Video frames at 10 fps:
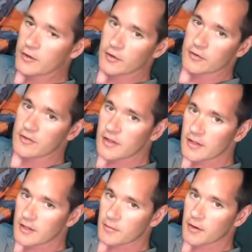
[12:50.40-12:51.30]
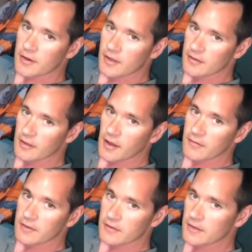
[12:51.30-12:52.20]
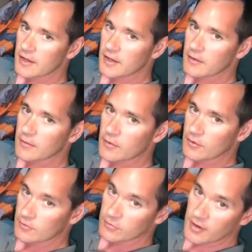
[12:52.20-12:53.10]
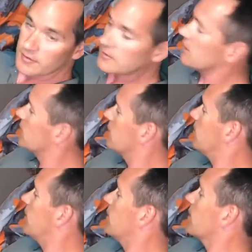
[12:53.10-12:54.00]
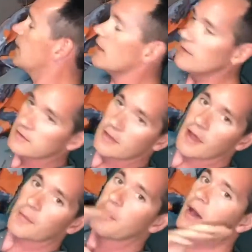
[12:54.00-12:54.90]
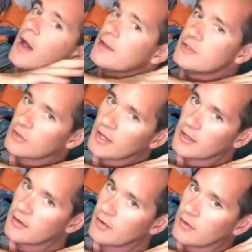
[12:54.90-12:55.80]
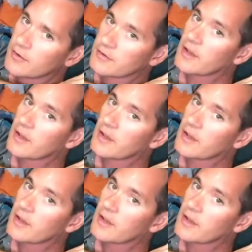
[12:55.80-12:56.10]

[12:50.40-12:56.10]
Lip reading: while you're sitting in the bunk, as I obviously am, or resting in the bunk. It's not behind your head on the